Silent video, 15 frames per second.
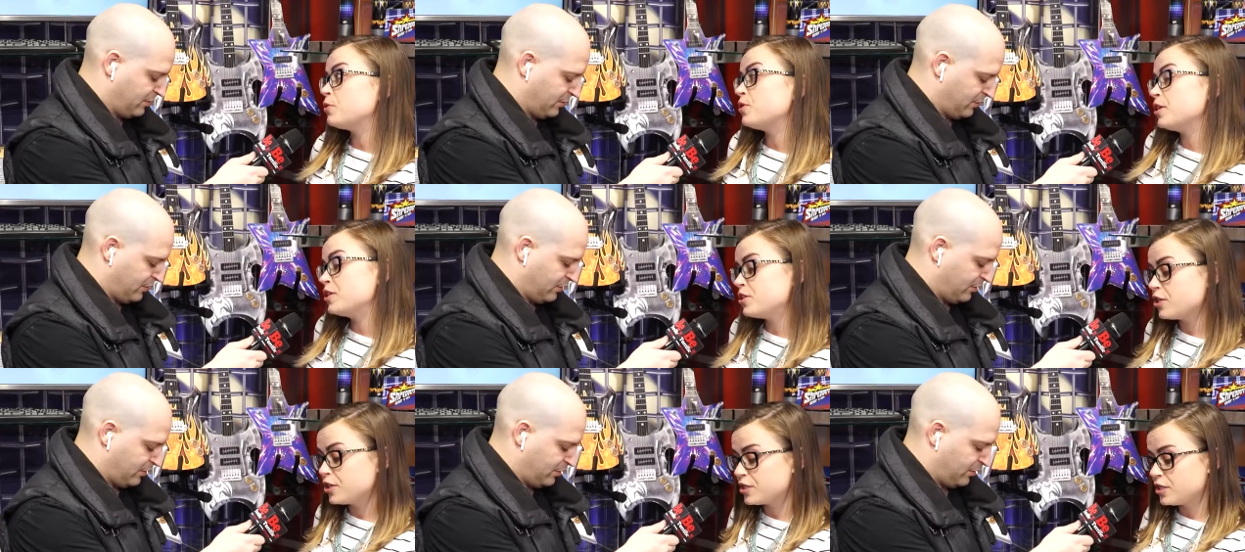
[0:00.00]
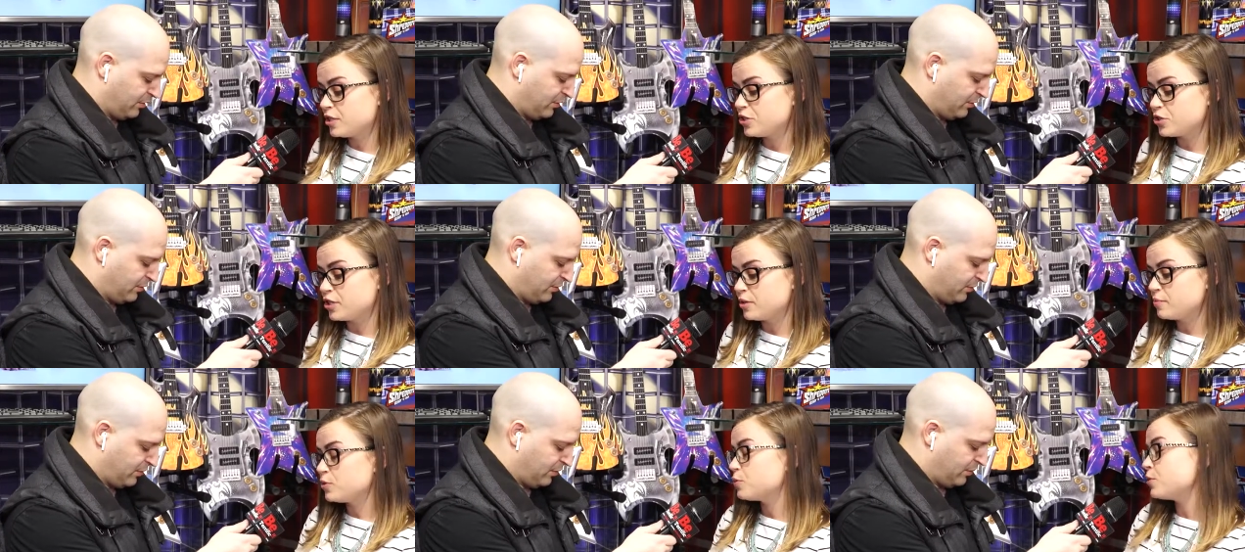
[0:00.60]
Speaker 1: both the guitars and the
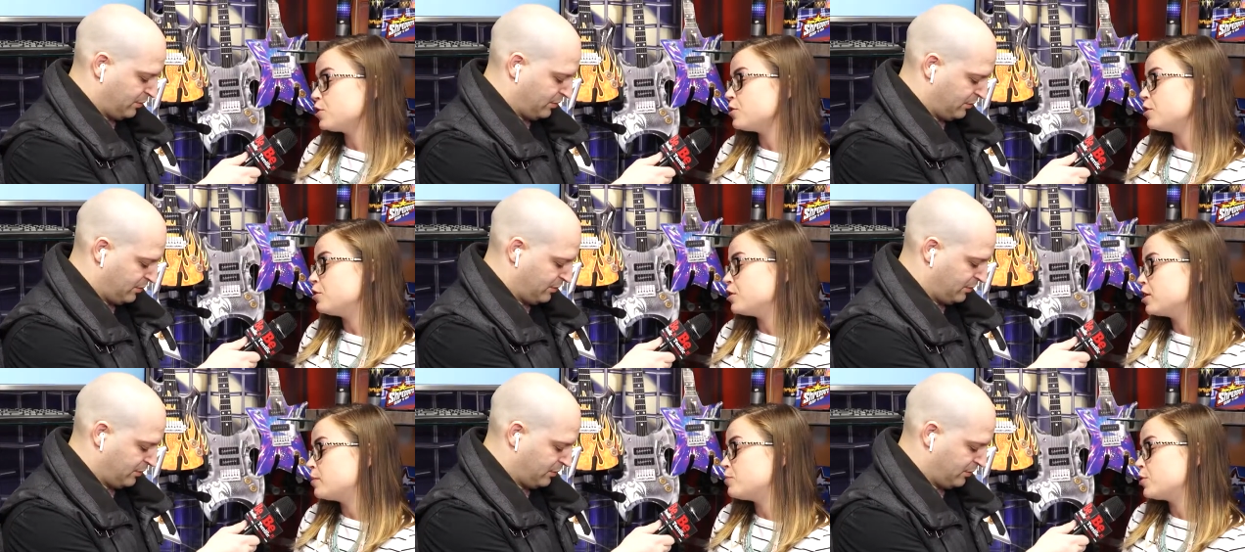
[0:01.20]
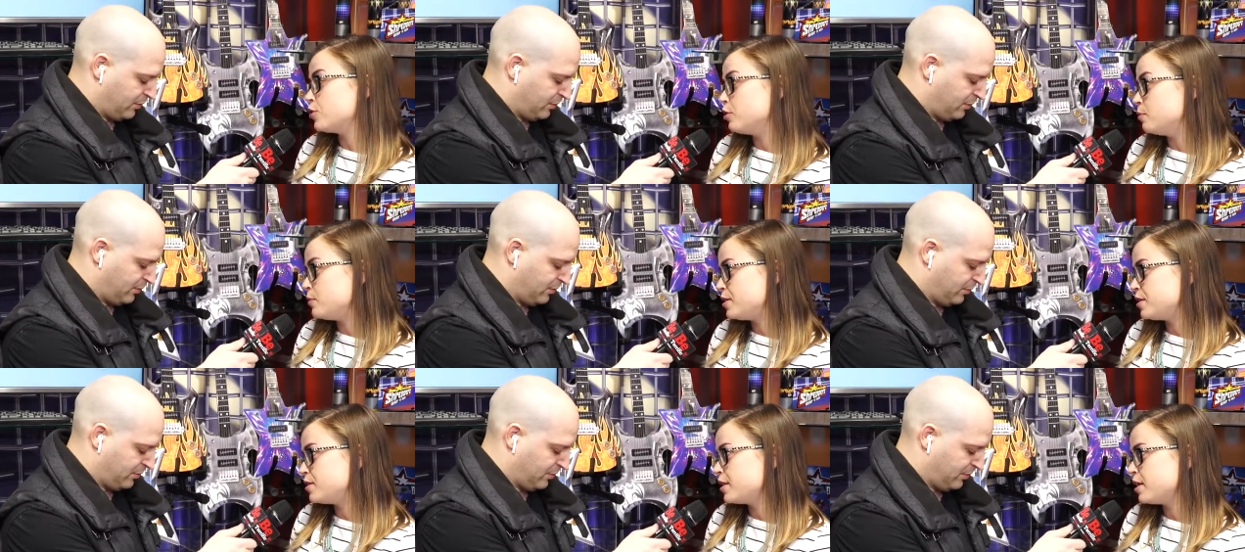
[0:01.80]
drums, where you can hook it up to your
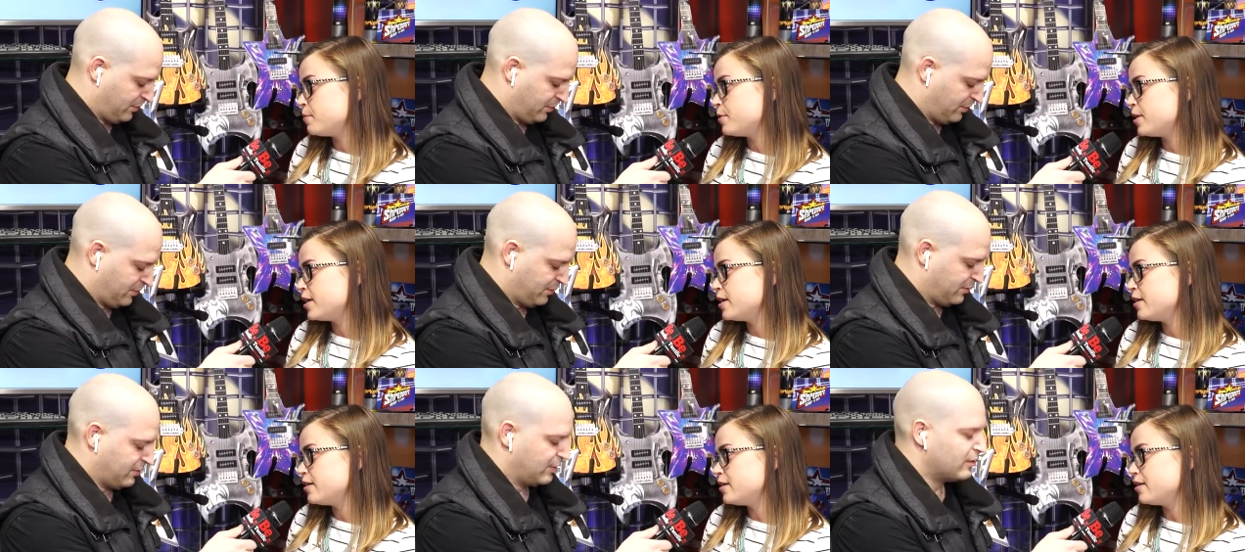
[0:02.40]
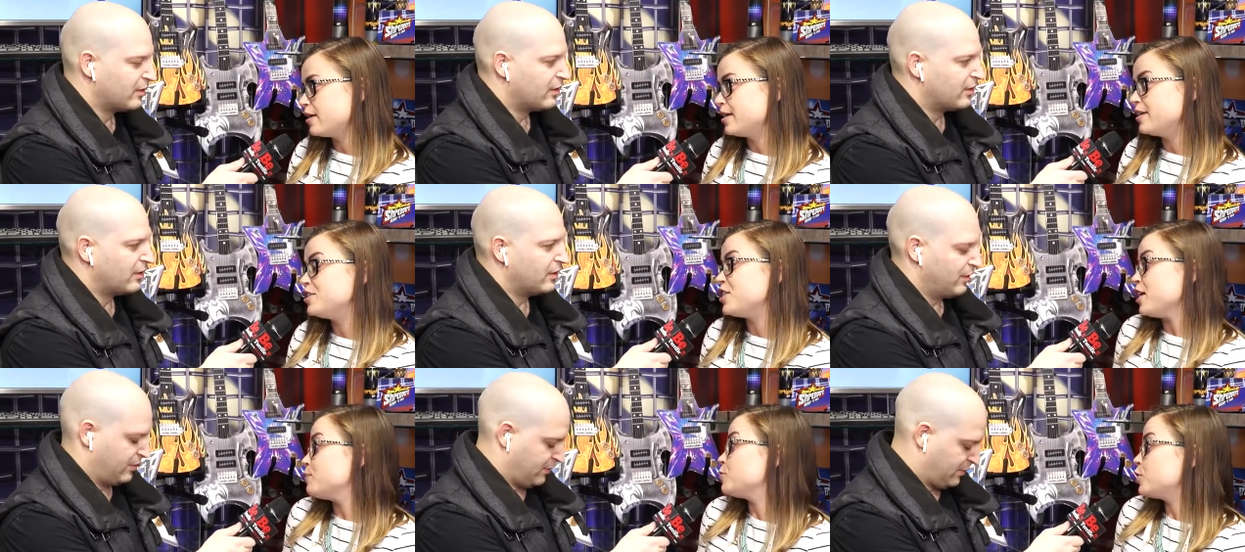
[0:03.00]
own music library
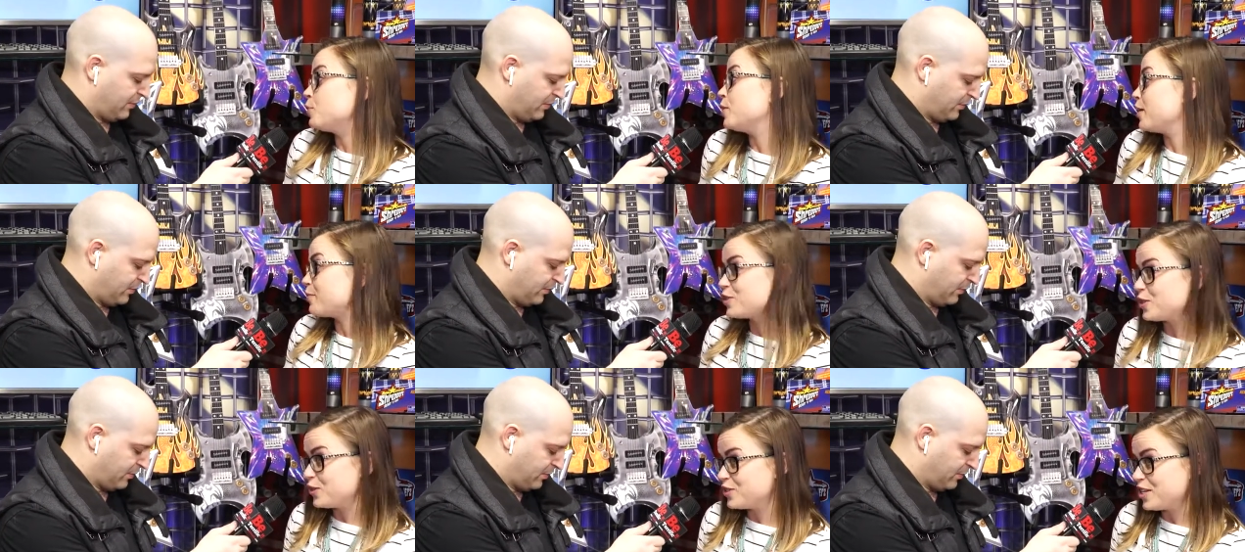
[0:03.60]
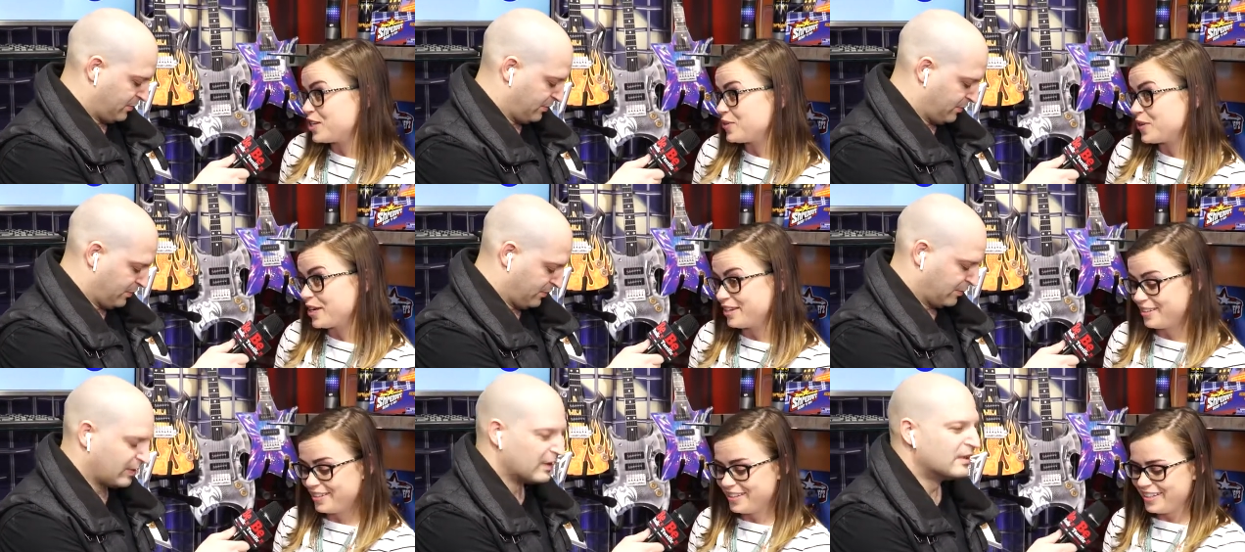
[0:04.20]
and jam to whatever songs that you
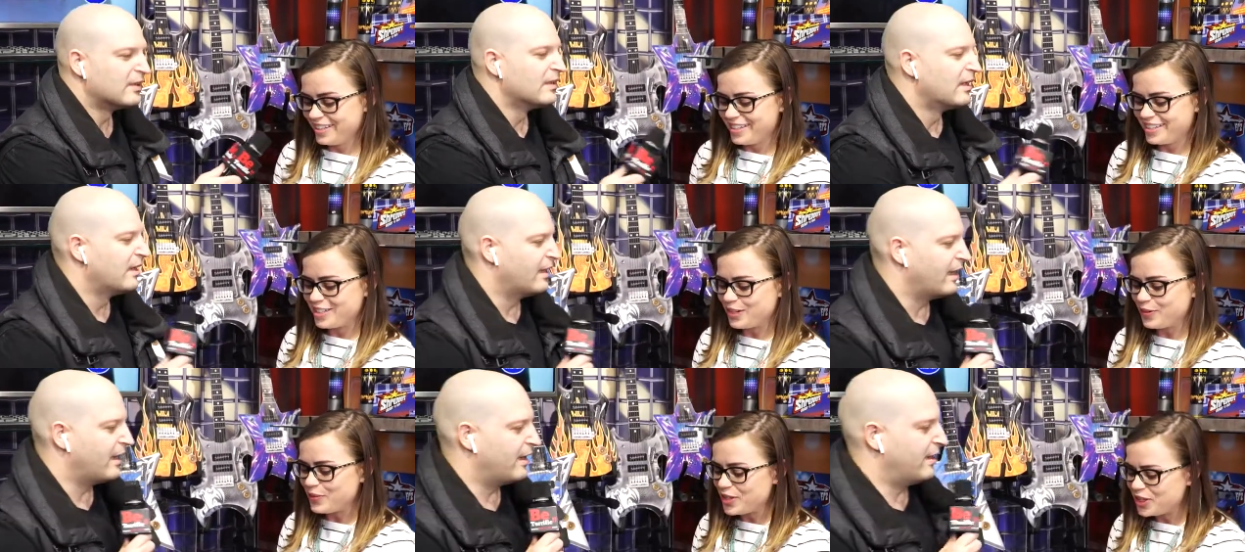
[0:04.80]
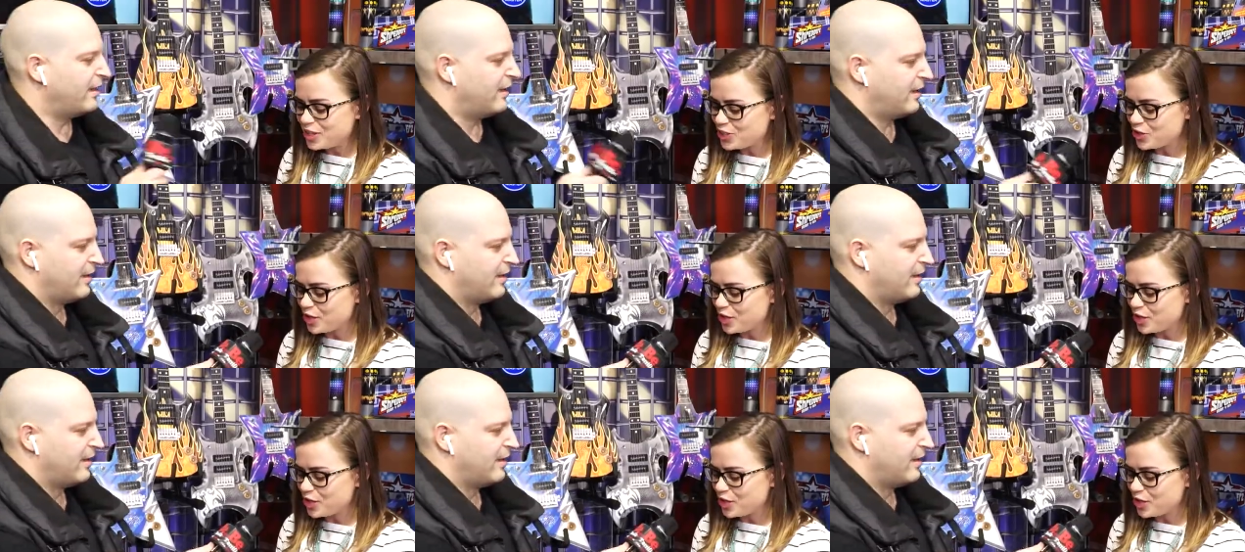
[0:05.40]
like. So with the